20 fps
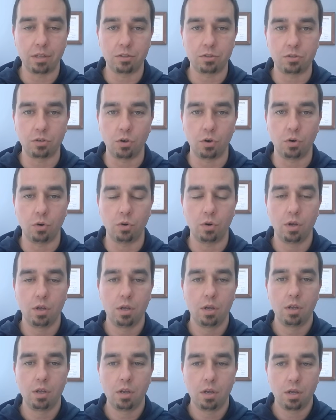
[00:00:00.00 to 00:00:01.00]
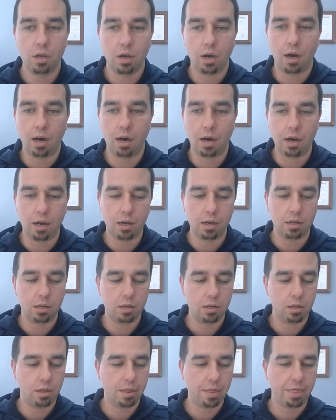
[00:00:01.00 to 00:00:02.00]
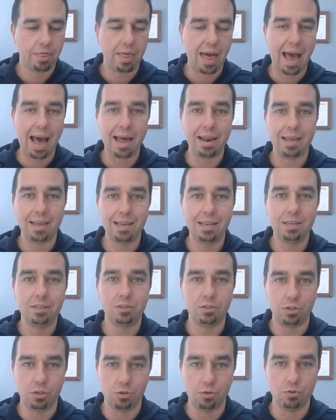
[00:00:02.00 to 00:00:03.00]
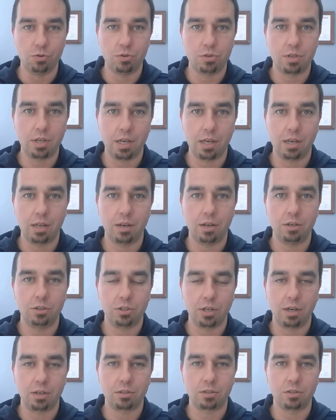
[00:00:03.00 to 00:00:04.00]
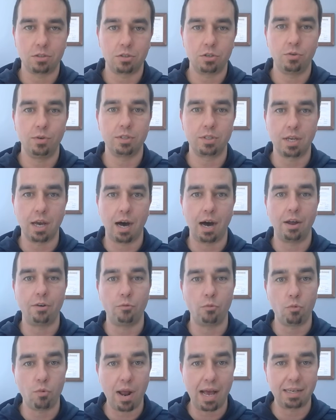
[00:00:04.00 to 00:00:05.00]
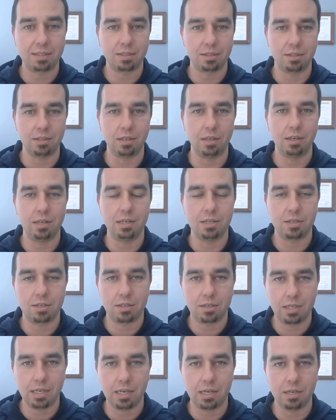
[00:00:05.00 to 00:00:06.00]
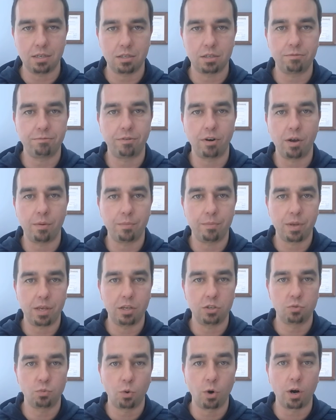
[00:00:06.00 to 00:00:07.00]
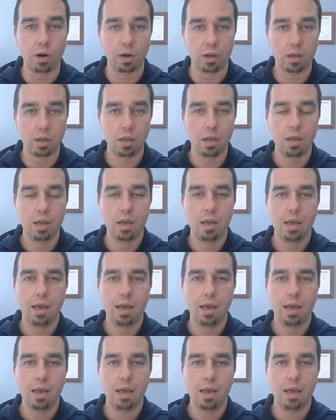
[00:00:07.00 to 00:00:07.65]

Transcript: And so that is used in Genesis 2 as God rested, he ceased from his work